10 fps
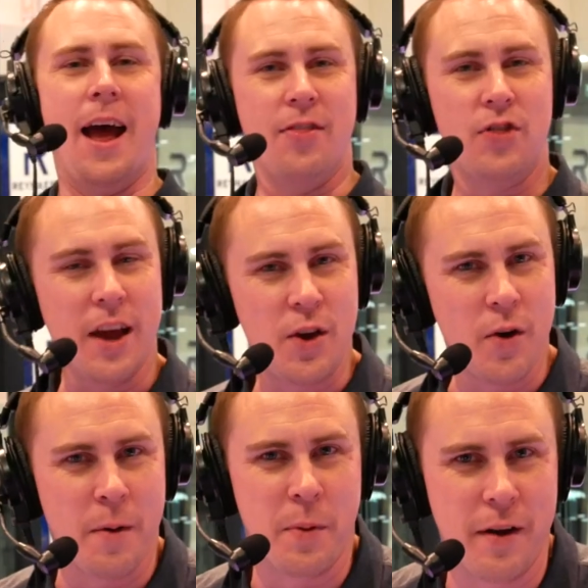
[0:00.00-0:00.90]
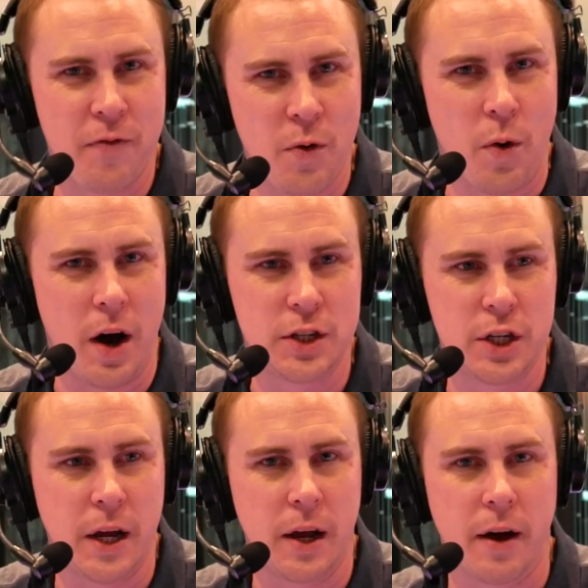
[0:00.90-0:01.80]
And thank you, everybody, for
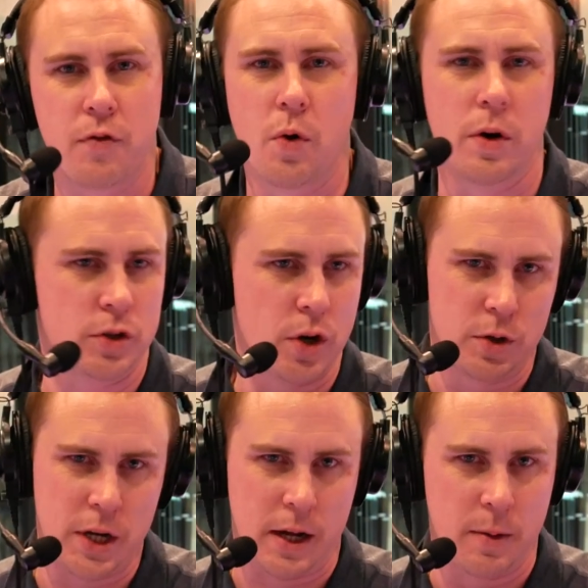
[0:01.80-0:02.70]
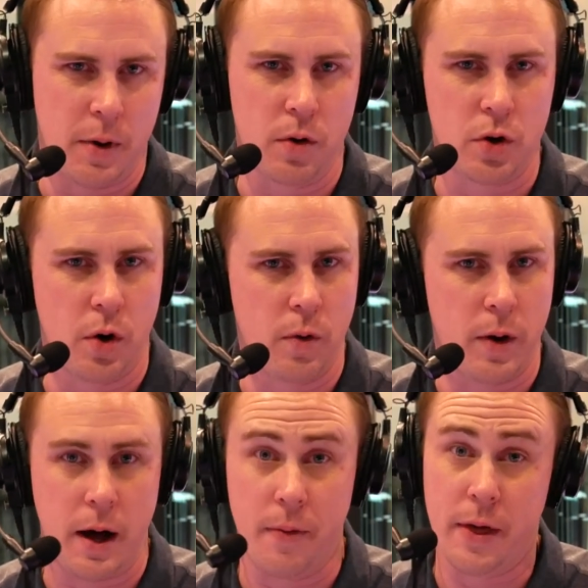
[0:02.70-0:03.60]
watching. Of course, go check them out.
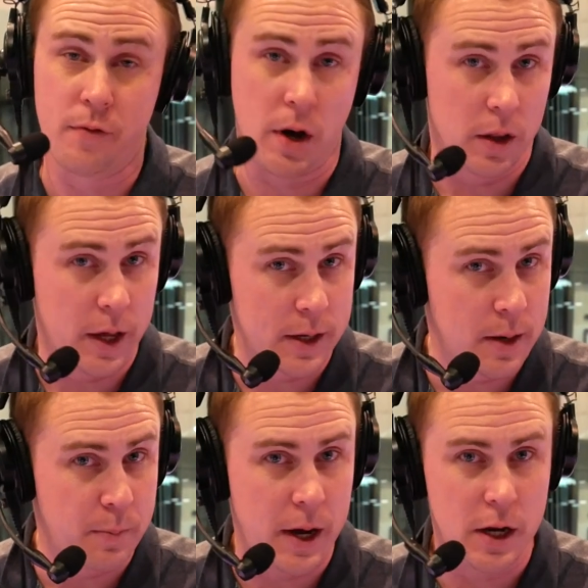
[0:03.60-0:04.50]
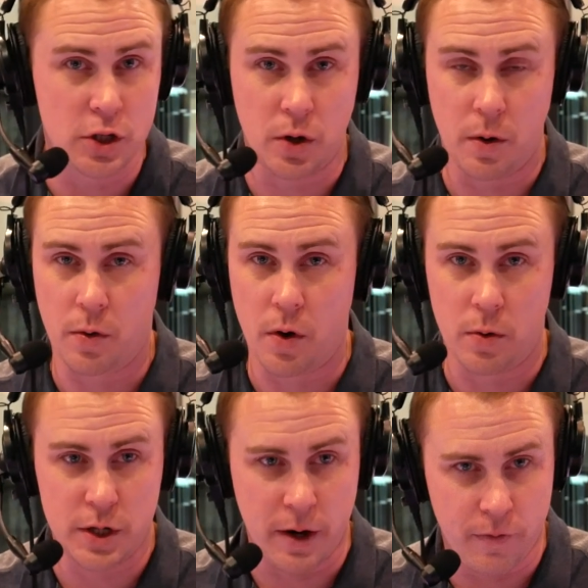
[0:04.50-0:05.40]
They've got a LinkedIn page, so
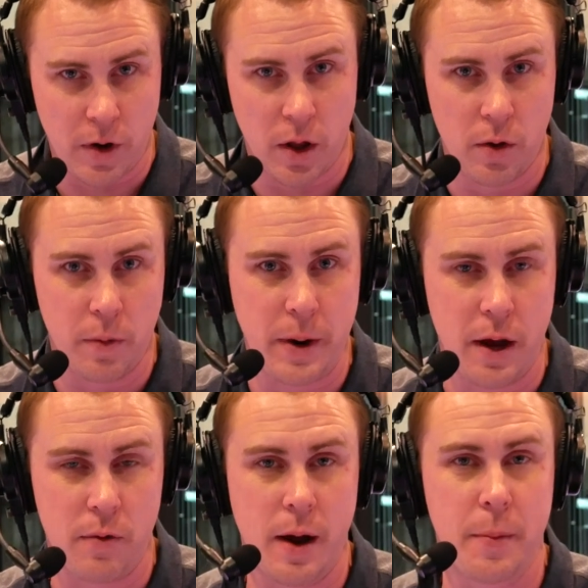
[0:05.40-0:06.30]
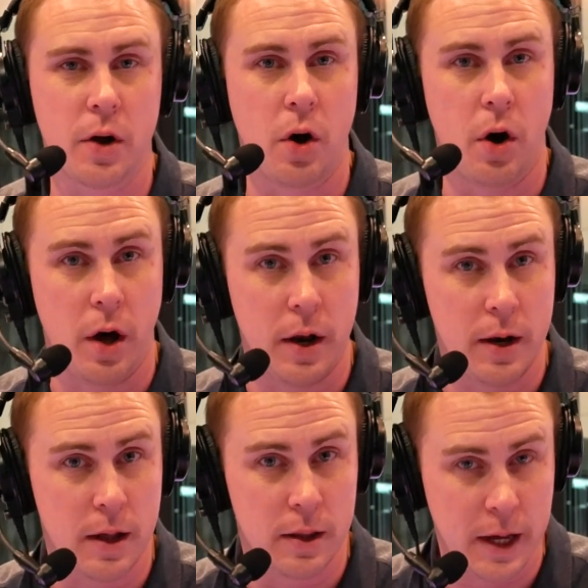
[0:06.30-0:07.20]
go follow Panoramic
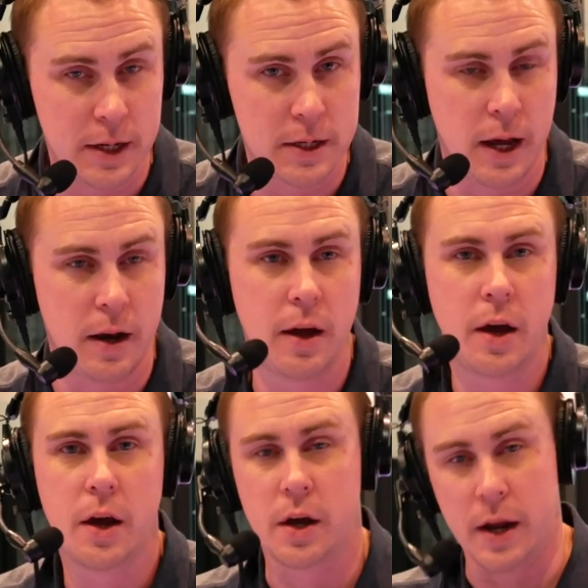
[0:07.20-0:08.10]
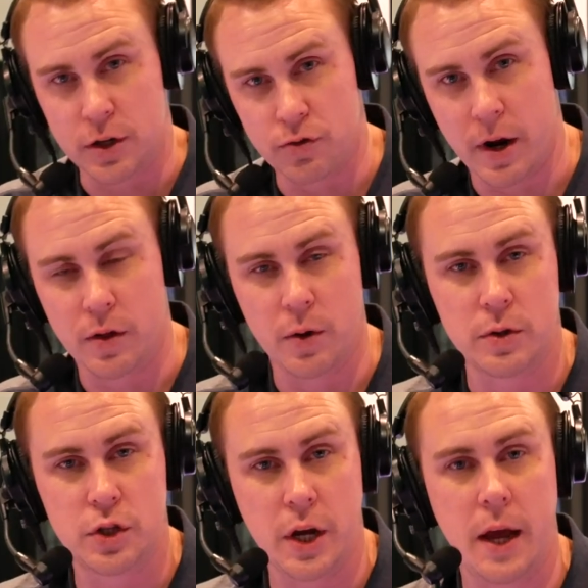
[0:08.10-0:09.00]
on LinkedIn. Connect directly
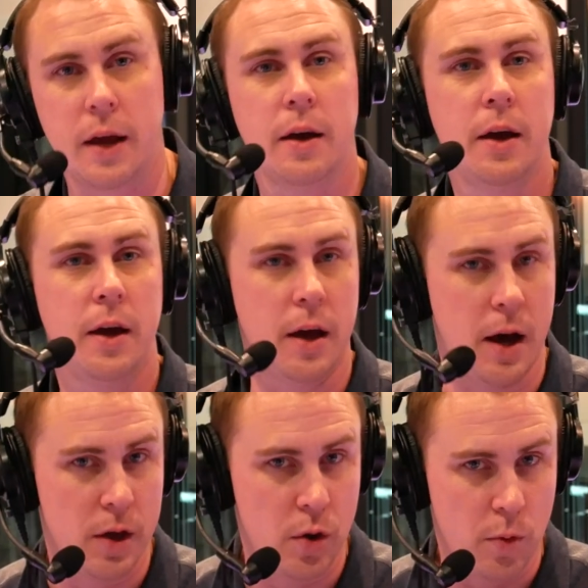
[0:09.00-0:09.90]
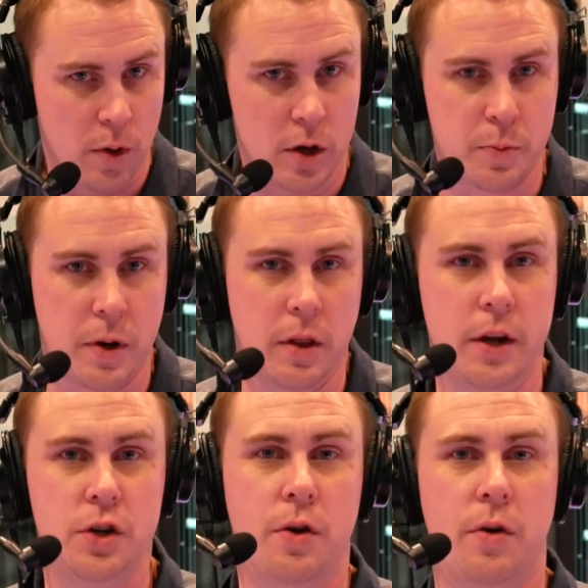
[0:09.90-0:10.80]
with Jake. You will also put a
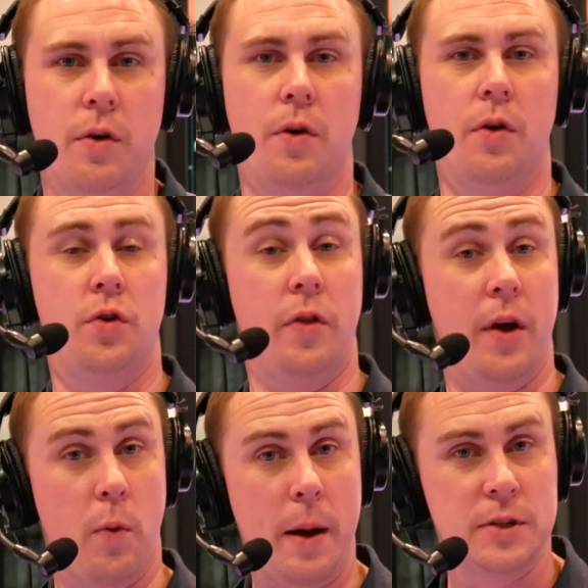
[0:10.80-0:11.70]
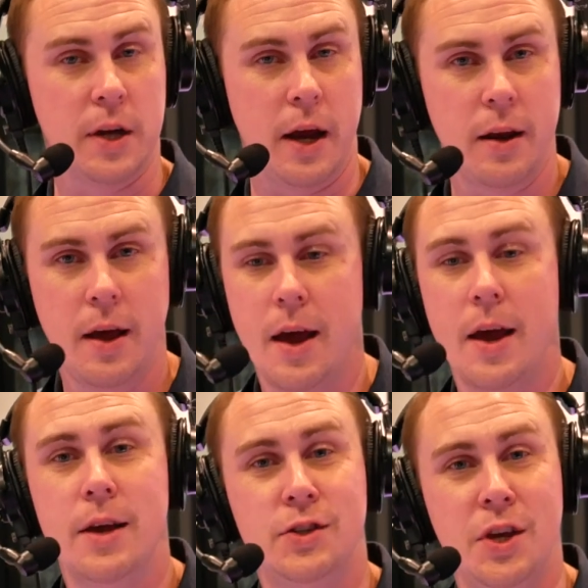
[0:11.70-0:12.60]
link to their website.
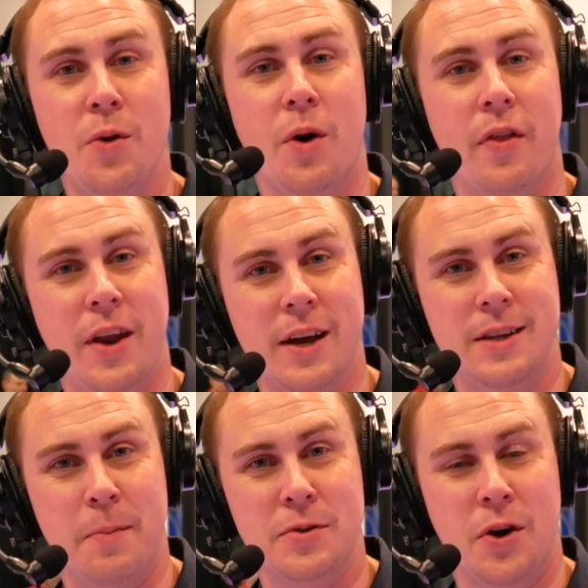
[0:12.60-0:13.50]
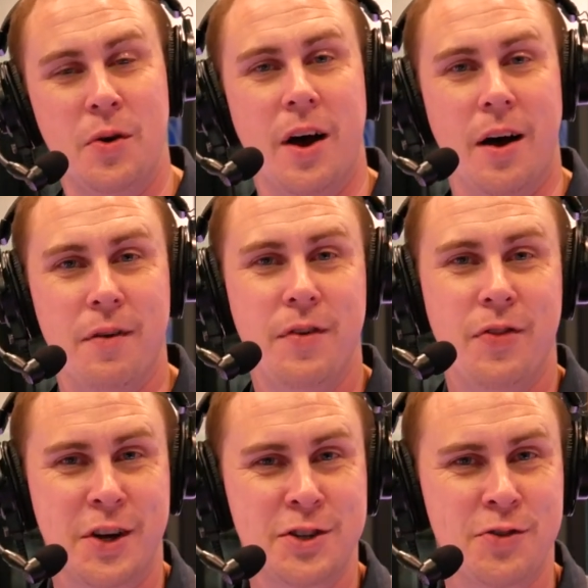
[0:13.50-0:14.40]
See you on the next episode
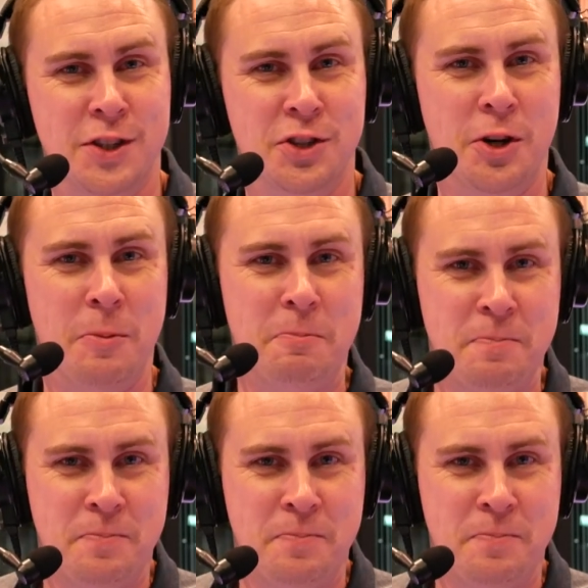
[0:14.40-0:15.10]
of The Construction Show.